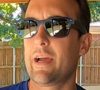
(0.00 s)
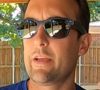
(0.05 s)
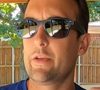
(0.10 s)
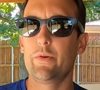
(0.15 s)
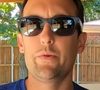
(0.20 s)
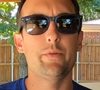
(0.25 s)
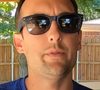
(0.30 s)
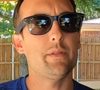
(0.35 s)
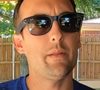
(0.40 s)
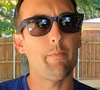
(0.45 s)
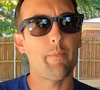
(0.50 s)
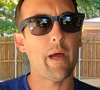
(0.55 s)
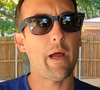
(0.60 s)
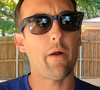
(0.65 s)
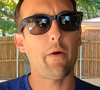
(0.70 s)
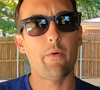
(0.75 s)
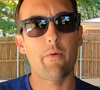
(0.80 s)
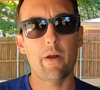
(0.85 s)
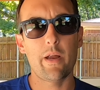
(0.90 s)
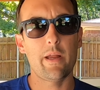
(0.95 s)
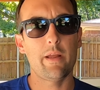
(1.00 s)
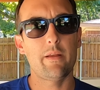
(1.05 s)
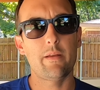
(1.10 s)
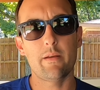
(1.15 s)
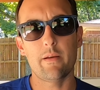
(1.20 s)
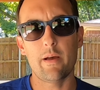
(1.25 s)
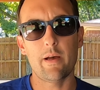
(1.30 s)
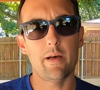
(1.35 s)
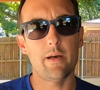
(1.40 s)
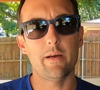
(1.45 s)
used the power rake
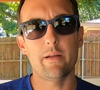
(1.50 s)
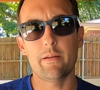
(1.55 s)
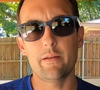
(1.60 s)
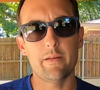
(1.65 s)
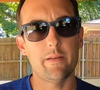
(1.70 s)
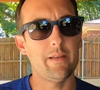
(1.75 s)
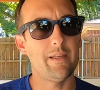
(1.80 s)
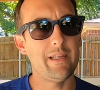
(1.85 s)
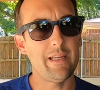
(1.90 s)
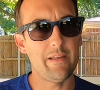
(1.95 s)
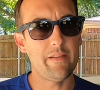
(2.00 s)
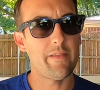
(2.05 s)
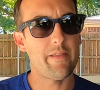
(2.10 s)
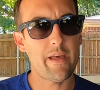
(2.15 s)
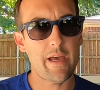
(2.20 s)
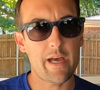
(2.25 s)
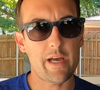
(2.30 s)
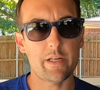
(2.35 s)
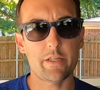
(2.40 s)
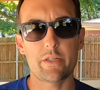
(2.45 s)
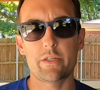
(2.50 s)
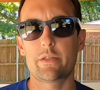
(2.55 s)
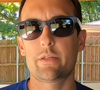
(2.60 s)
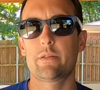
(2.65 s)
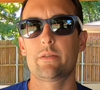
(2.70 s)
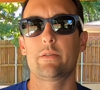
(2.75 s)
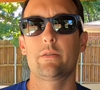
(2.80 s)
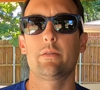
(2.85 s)
to dethatch